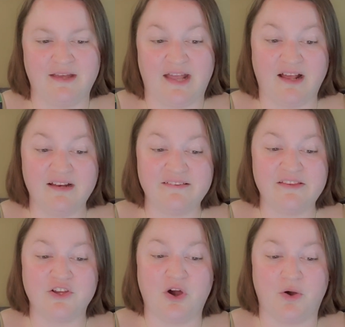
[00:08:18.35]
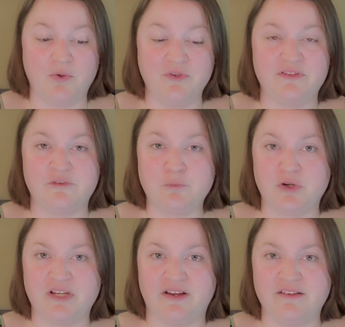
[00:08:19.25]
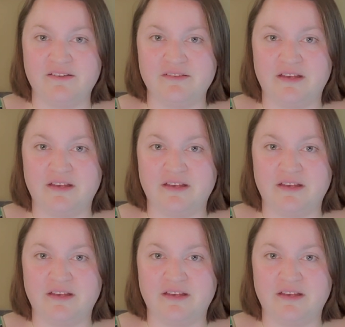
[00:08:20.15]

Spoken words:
And honestly, the cold is pretty nice